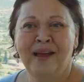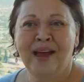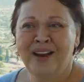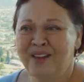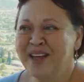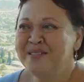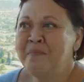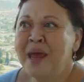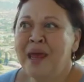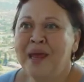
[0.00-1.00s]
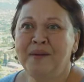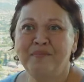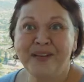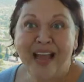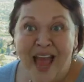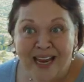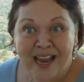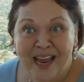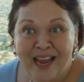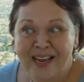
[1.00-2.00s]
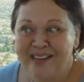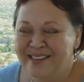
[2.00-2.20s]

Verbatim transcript: I know that's me pretending.